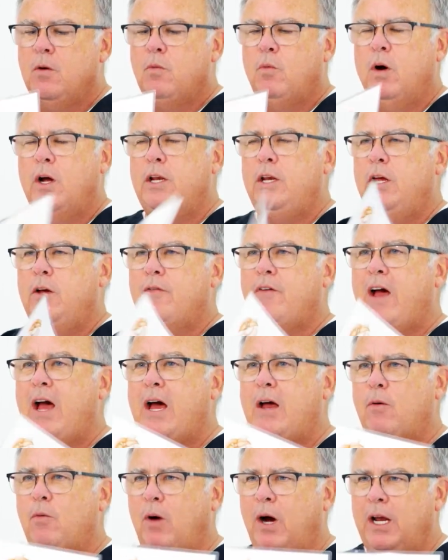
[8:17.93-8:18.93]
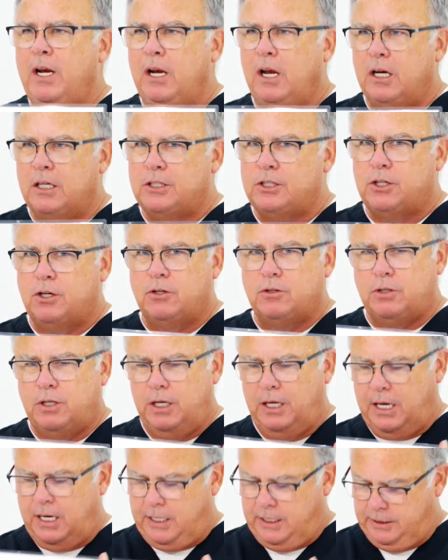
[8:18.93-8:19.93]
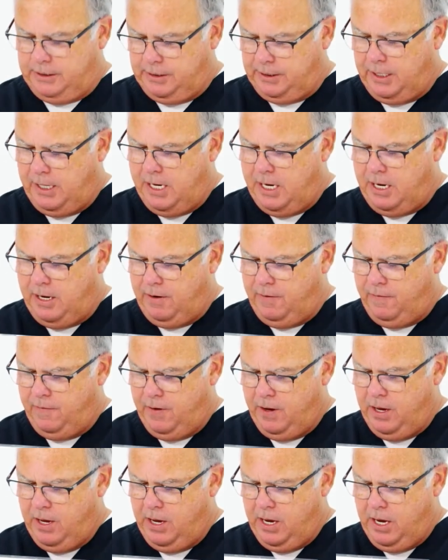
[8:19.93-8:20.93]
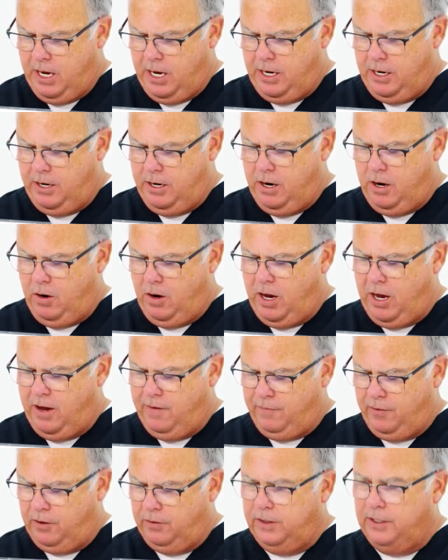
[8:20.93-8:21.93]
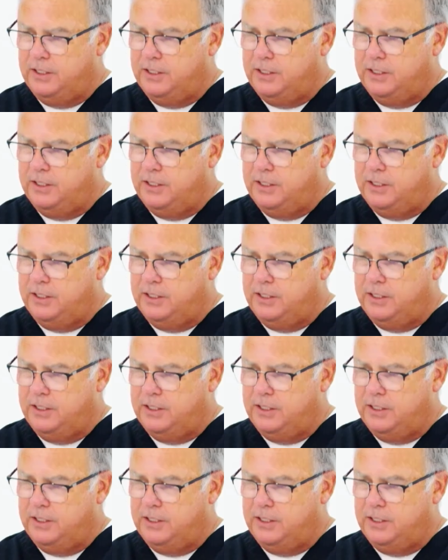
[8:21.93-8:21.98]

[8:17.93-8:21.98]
When you've had weight loss surgery, like a sleeve, and you don't have all